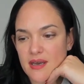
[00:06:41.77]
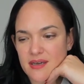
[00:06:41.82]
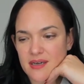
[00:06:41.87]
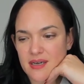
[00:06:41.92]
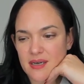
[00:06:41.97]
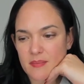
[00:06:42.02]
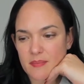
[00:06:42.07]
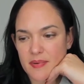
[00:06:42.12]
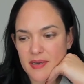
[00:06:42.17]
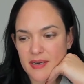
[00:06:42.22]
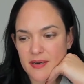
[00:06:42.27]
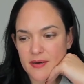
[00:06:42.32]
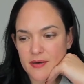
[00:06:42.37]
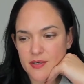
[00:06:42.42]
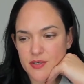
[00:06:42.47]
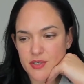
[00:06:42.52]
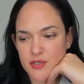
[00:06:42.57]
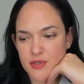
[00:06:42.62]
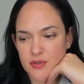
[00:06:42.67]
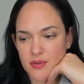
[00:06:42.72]

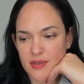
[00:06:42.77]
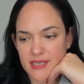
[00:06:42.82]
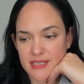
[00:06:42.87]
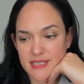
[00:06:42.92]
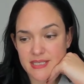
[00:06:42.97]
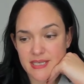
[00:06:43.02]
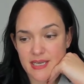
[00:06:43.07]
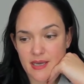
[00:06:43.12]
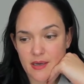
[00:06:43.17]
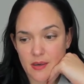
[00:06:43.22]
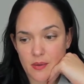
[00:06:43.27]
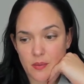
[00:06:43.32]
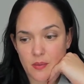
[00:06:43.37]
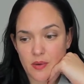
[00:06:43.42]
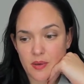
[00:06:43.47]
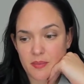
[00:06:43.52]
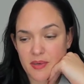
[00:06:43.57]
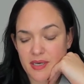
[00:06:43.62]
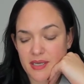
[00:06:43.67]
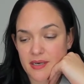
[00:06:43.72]
compared to, let's say, a
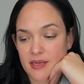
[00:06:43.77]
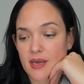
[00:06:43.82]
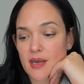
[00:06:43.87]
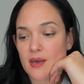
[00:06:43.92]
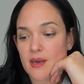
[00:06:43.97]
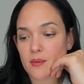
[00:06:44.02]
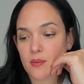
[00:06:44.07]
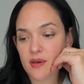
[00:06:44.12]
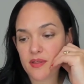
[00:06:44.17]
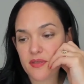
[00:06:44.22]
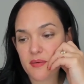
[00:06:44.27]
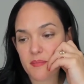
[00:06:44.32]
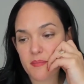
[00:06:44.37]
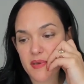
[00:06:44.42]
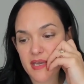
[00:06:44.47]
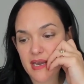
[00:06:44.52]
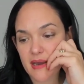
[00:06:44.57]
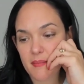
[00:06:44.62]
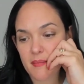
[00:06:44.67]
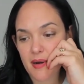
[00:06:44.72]
woman with a
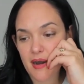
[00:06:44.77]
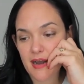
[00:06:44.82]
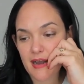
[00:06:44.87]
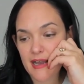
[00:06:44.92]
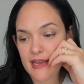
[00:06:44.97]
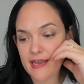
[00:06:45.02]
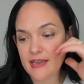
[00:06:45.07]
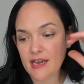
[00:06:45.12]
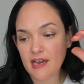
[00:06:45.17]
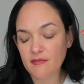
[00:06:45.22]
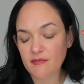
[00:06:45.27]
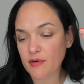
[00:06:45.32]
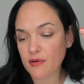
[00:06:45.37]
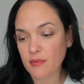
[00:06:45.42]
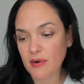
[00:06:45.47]
BMI of